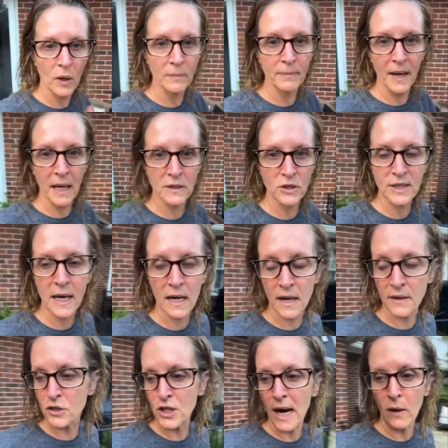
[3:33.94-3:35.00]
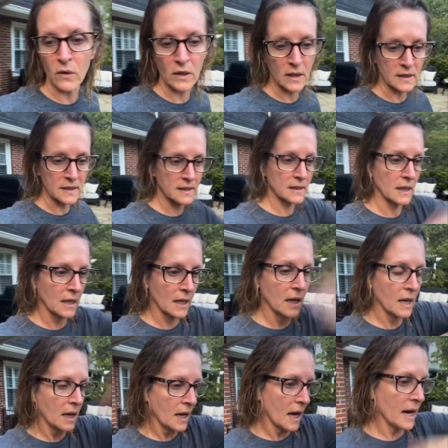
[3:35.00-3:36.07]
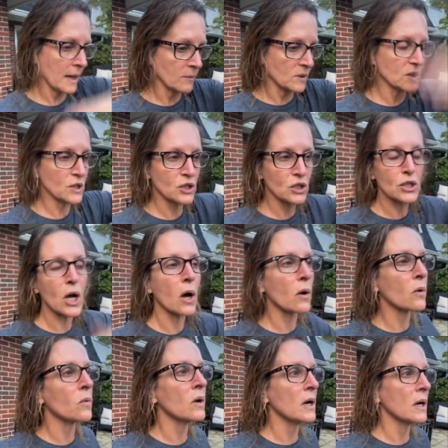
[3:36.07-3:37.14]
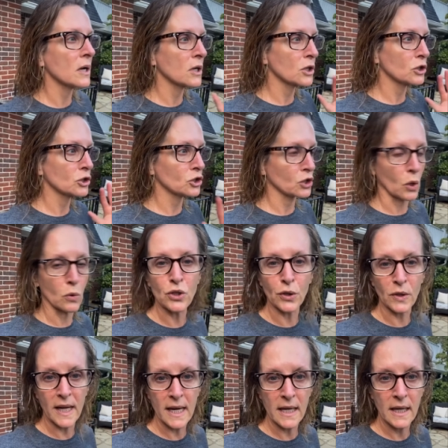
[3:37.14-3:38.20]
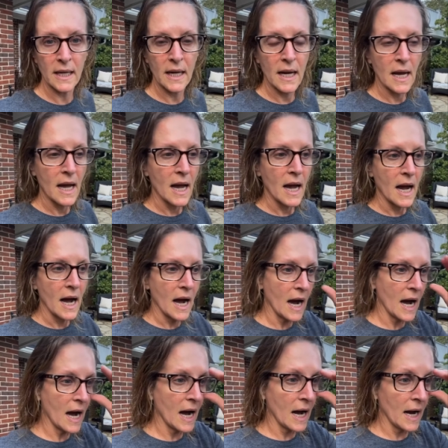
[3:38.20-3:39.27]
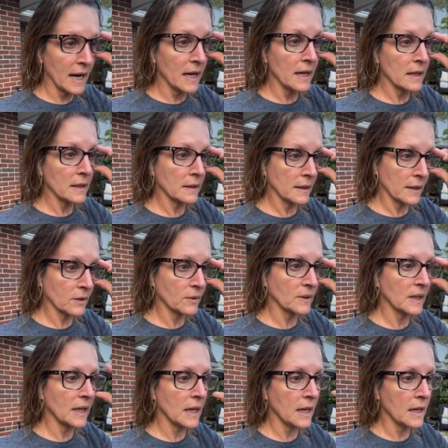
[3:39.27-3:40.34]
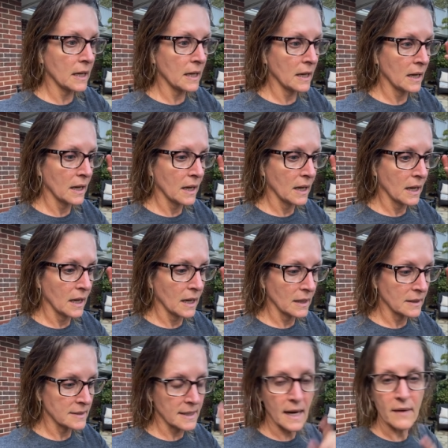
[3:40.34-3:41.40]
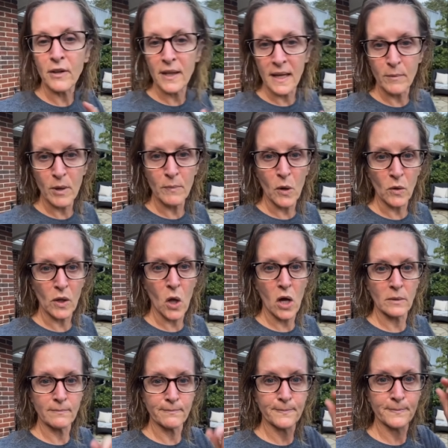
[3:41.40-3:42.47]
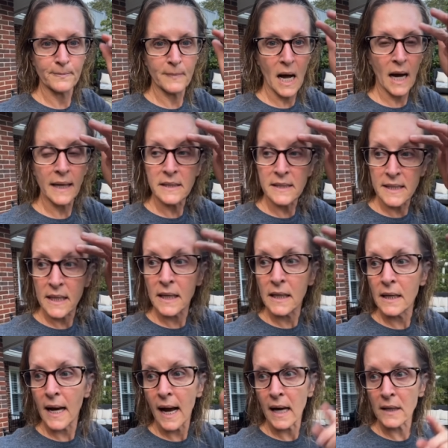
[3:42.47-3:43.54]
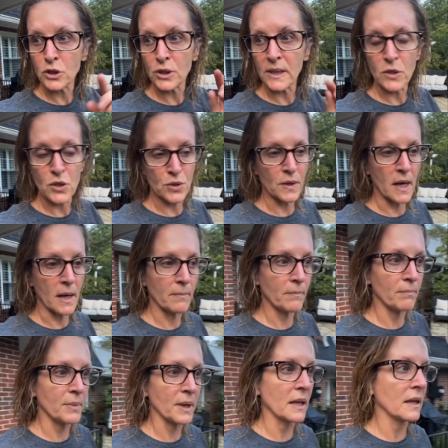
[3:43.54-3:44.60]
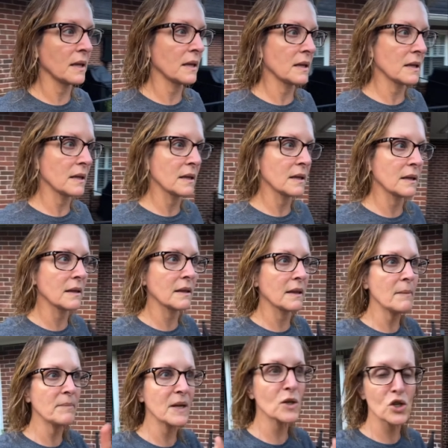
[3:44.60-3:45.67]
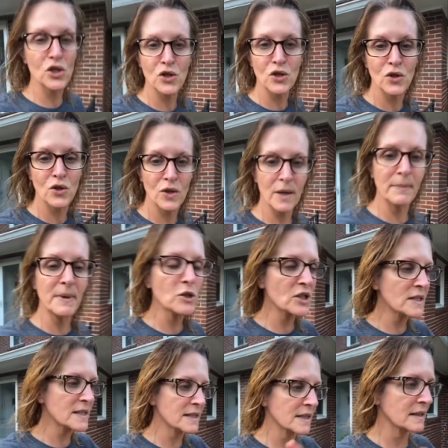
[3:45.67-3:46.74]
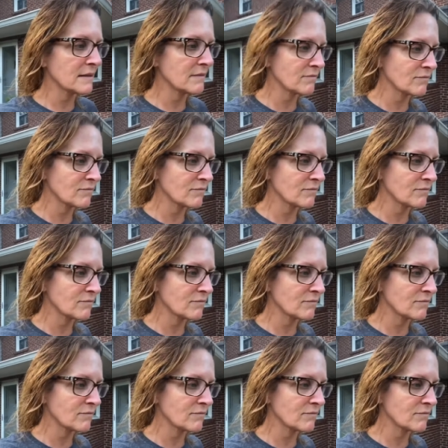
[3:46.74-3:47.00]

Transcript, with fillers: I just got out of the shower because I was so, so dirty. I literally did everything but mow the lawn. I did actually trim, but let me, let me just show.